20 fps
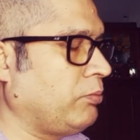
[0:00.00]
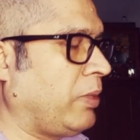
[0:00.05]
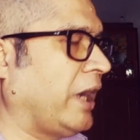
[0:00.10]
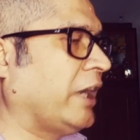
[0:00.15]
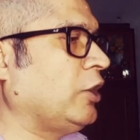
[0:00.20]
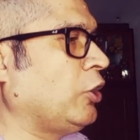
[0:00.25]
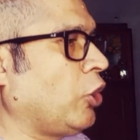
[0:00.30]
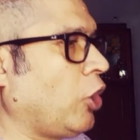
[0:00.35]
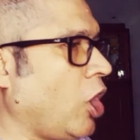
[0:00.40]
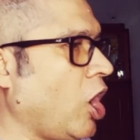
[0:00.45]

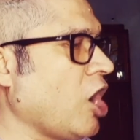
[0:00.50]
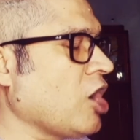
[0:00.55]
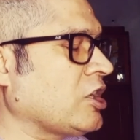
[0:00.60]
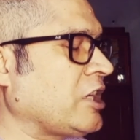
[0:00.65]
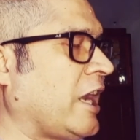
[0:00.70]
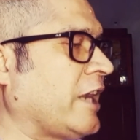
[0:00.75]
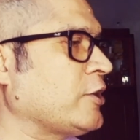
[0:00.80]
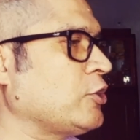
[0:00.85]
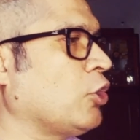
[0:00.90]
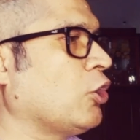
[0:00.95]
by
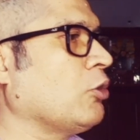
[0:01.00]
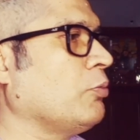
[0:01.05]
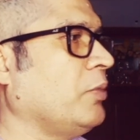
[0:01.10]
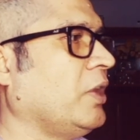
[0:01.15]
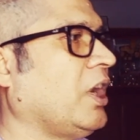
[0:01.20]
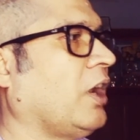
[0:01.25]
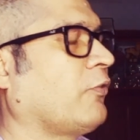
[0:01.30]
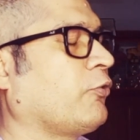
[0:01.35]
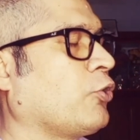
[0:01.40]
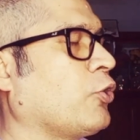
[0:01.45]
lot I don't
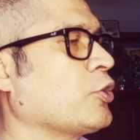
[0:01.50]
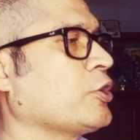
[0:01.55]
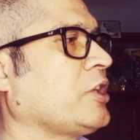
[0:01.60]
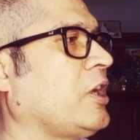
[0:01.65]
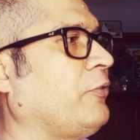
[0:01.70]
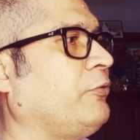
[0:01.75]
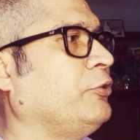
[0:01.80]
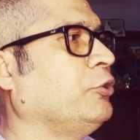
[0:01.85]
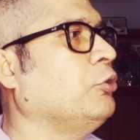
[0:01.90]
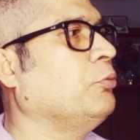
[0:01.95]
mean of course
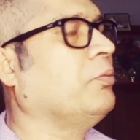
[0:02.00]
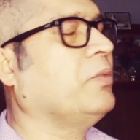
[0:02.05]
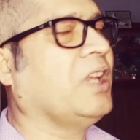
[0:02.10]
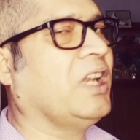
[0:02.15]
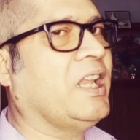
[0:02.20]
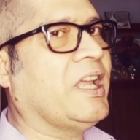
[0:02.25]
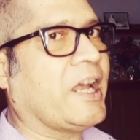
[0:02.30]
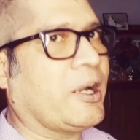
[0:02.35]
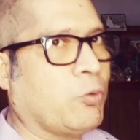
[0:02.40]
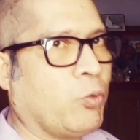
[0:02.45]
a few
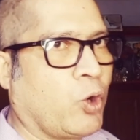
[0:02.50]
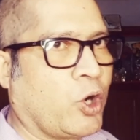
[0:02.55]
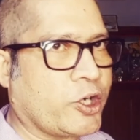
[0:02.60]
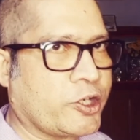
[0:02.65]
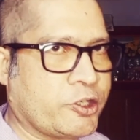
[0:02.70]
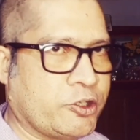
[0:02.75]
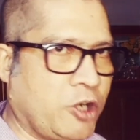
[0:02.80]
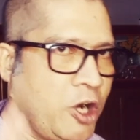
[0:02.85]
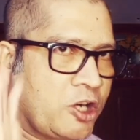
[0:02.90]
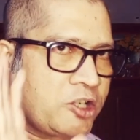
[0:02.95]
million
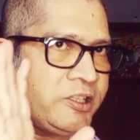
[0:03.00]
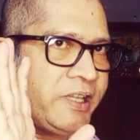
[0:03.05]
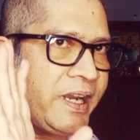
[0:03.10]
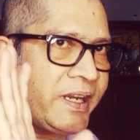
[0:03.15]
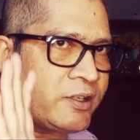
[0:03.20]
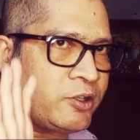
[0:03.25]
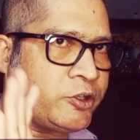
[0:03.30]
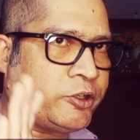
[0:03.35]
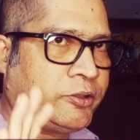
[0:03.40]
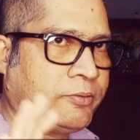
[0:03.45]
words, not
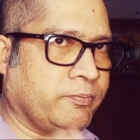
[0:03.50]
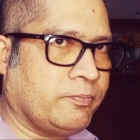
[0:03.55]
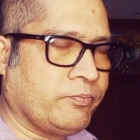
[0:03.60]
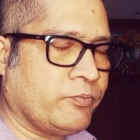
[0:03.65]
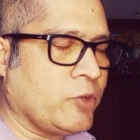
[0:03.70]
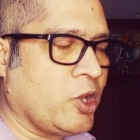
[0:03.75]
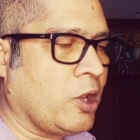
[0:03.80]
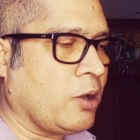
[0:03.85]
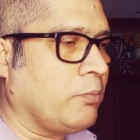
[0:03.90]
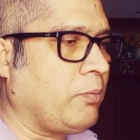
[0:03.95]
that.
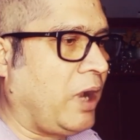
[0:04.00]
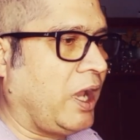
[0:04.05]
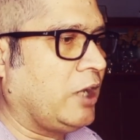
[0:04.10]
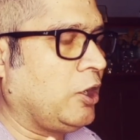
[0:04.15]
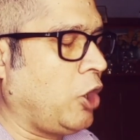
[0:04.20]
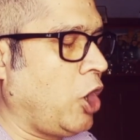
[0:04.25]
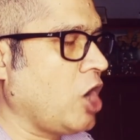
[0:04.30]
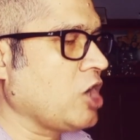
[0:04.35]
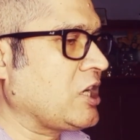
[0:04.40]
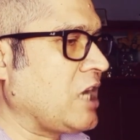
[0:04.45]
By
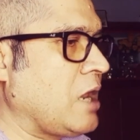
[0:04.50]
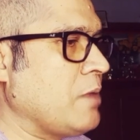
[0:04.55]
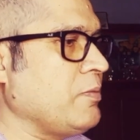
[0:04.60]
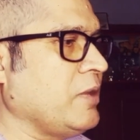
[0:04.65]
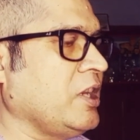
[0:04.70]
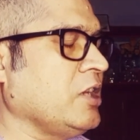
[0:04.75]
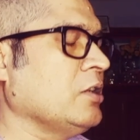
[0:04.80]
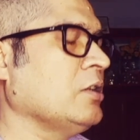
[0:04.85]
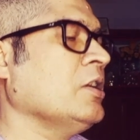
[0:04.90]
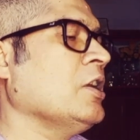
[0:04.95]
lot I
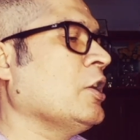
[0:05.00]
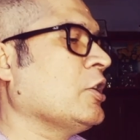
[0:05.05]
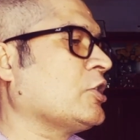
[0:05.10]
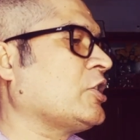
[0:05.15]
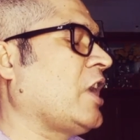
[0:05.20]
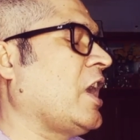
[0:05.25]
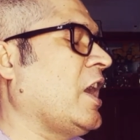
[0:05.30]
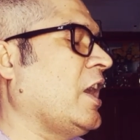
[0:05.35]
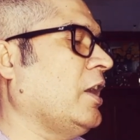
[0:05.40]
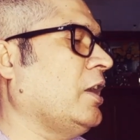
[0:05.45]
mean,
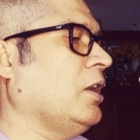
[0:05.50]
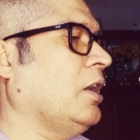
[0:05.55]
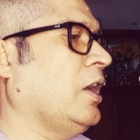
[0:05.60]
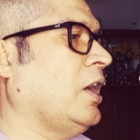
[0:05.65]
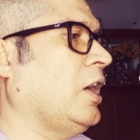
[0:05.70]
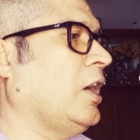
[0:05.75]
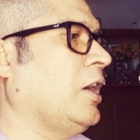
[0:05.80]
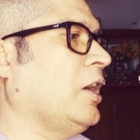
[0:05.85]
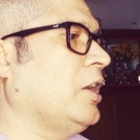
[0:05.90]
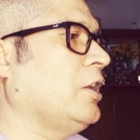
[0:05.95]
say
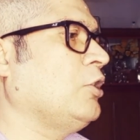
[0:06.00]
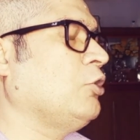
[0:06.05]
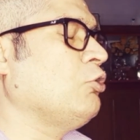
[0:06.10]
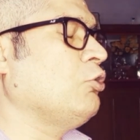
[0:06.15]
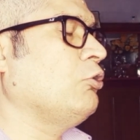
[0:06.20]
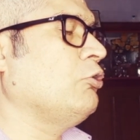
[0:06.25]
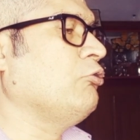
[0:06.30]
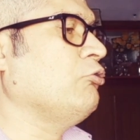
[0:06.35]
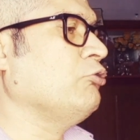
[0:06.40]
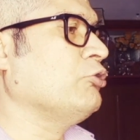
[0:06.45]

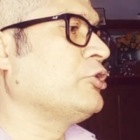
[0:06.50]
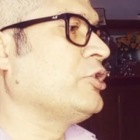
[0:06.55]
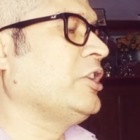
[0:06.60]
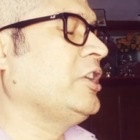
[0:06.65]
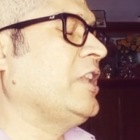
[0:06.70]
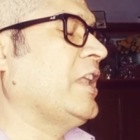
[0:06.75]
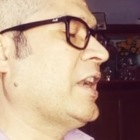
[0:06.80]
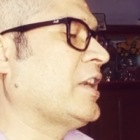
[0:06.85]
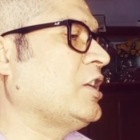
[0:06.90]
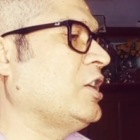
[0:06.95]
you
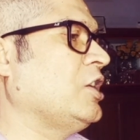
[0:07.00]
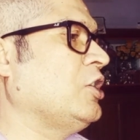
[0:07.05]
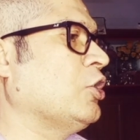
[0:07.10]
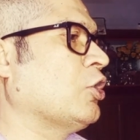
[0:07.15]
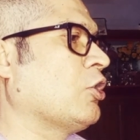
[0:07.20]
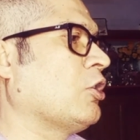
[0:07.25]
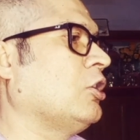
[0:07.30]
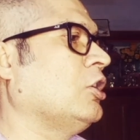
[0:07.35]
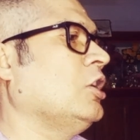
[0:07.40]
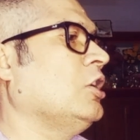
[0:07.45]
see that in
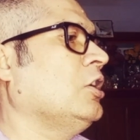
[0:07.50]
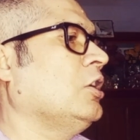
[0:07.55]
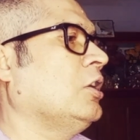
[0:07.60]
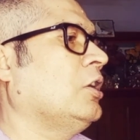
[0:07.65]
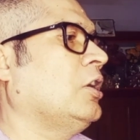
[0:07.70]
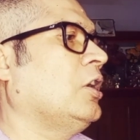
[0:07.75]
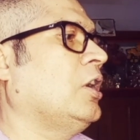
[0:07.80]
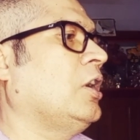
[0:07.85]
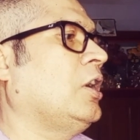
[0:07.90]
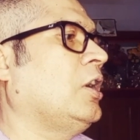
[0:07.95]
your
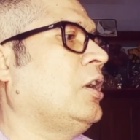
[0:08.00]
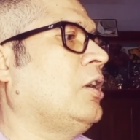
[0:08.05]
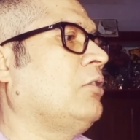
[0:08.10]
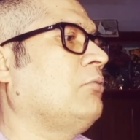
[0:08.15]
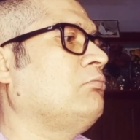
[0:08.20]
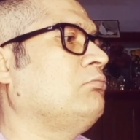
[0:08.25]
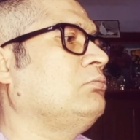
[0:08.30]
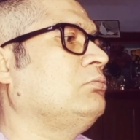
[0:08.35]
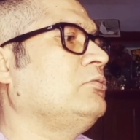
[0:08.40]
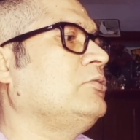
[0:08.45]

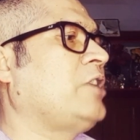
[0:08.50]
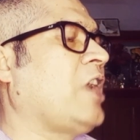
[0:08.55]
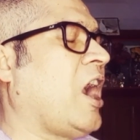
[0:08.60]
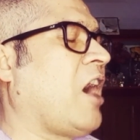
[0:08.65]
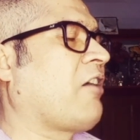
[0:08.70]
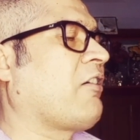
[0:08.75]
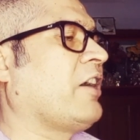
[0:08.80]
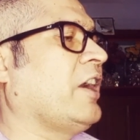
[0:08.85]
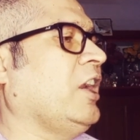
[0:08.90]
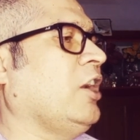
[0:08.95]

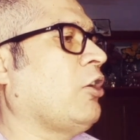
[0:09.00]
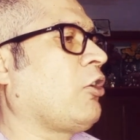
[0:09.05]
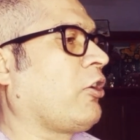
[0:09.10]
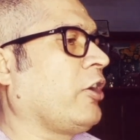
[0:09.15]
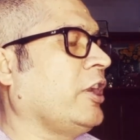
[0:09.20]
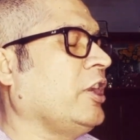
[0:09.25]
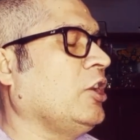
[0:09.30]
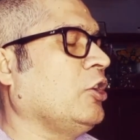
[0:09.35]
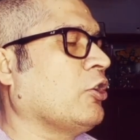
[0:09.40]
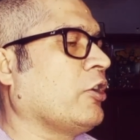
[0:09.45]
diary
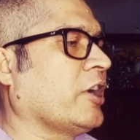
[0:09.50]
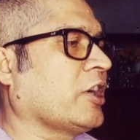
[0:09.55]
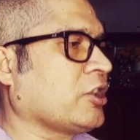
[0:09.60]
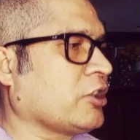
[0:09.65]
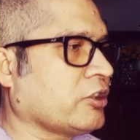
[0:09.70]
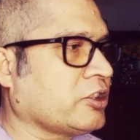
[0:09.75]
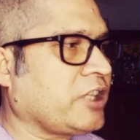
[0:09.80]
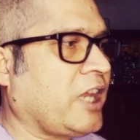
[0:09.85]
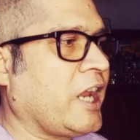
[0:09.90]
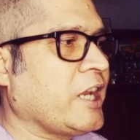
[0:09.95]
or in your
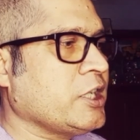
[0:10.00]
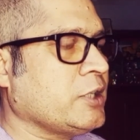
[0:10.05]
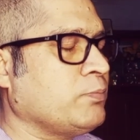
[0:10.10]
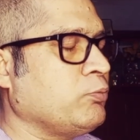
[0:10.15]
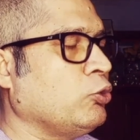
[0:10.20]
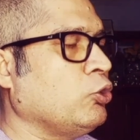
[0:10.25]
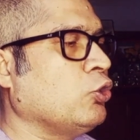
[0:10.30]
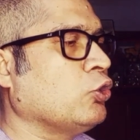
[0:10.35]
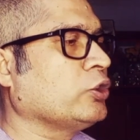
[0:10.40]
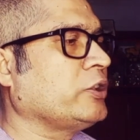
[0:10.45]
exercise
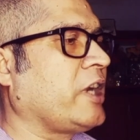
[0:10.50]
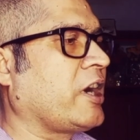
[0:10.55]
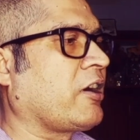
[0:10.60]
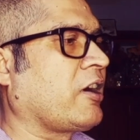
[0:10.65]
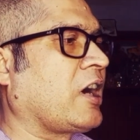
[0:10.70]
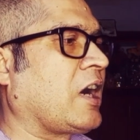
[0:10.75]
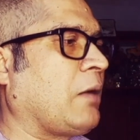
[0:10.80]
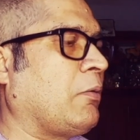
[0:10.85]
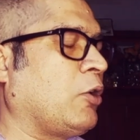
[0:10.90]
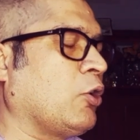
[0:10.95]
book
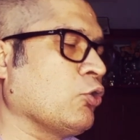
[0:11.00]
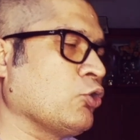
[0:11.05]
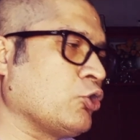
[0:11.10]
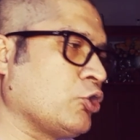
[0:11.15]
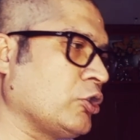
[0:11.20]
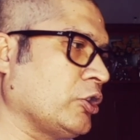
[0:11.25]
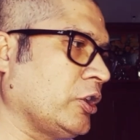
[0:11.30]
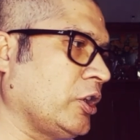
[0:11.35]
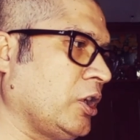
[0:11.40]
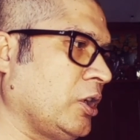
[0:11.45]
there are
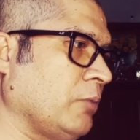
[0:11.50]
about